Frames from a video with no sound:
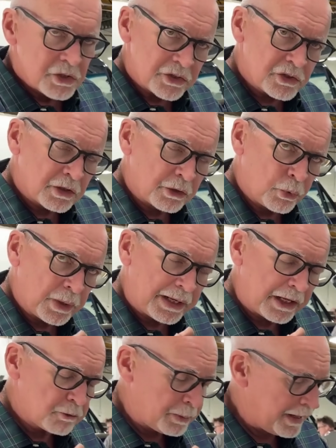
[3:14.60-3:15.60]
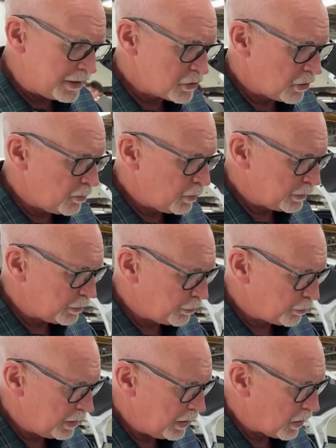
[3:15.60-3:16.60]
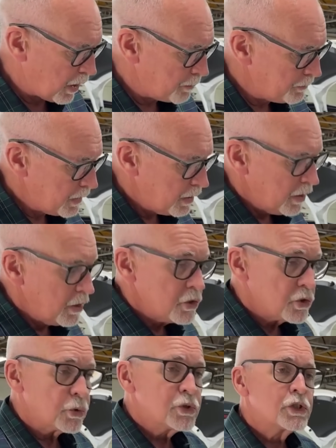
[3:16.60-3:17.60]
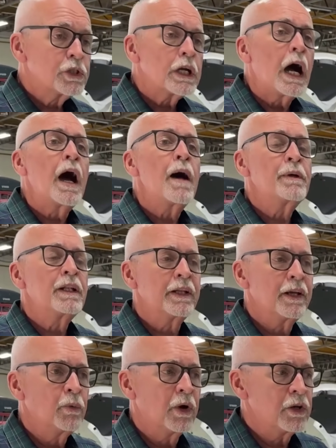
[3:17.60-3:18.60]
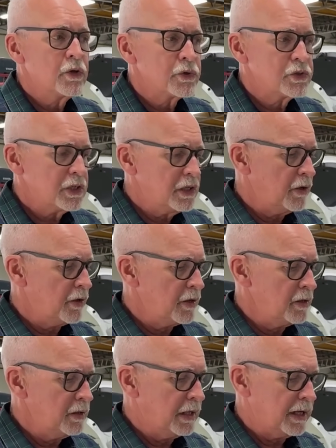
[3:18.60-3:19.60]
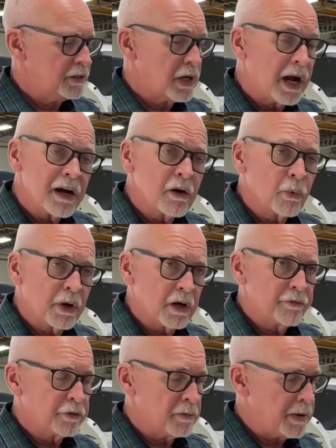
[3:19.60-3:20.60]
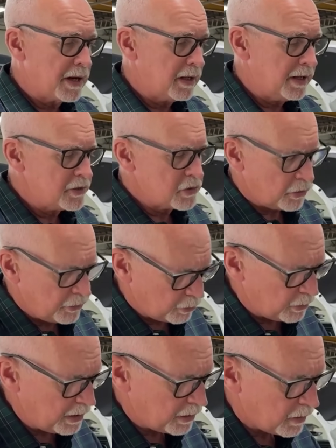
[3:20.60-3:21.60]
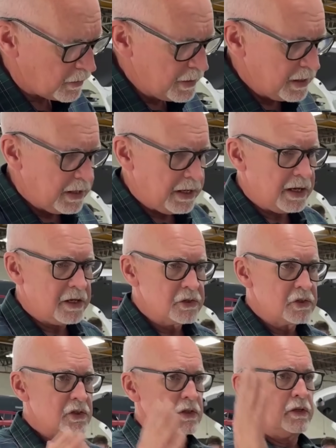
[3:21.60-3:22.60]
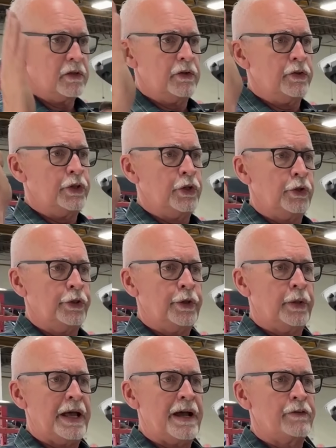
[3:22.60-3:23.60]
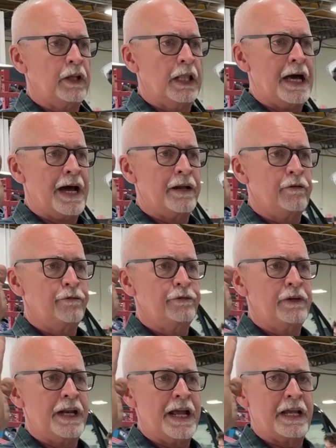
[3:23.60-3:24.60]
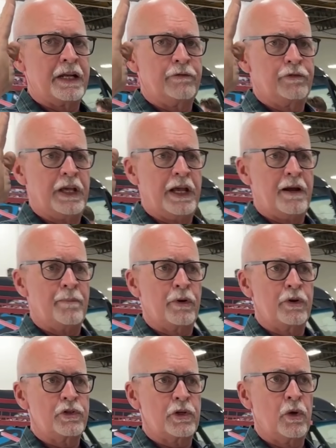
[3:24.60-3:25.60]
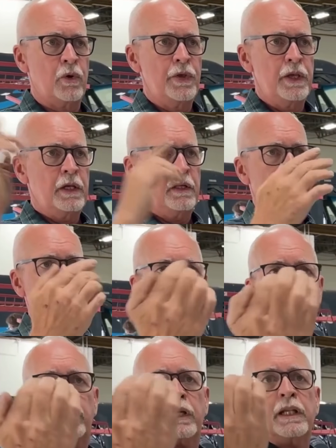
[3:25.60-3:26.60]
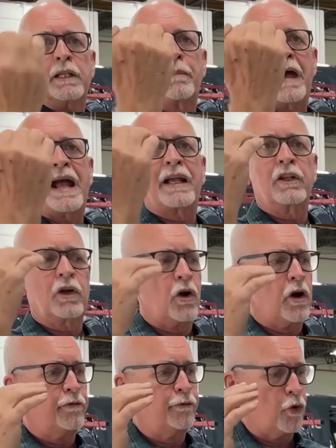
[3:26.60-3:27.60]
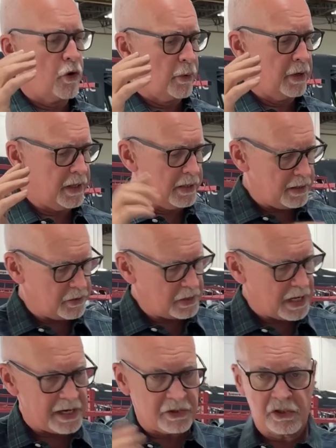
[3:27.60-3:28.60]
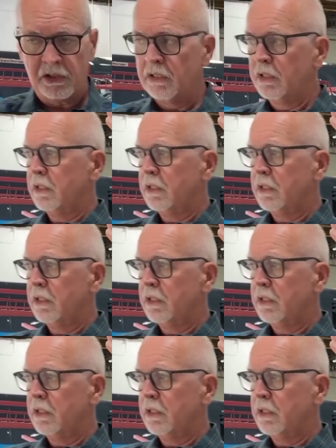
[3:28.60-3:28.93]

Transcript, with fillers: just a quick explanation on what the three are. So commonly what you'll see on tire wear for a Model S on the rear is they'll have a lot of negative camber. So if we're looking at the back of the car forward, in this case,